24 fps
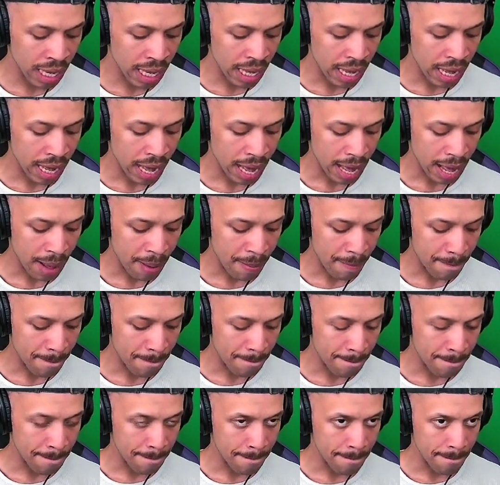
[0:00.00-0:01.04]

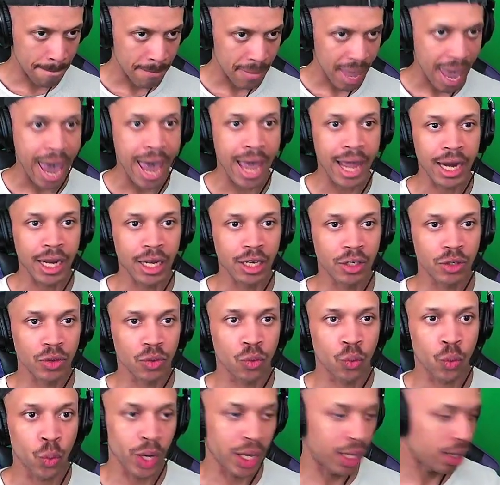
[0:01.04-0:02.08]
added
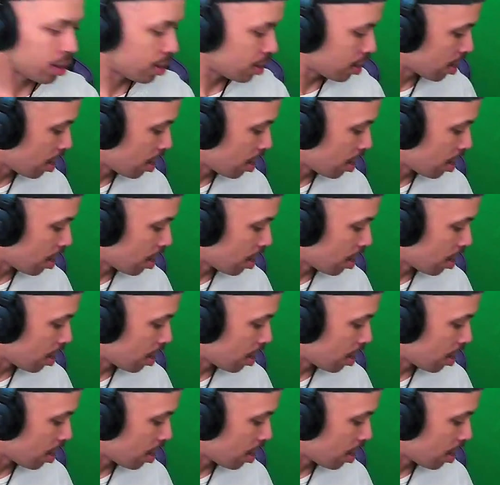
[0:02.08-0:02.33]
with.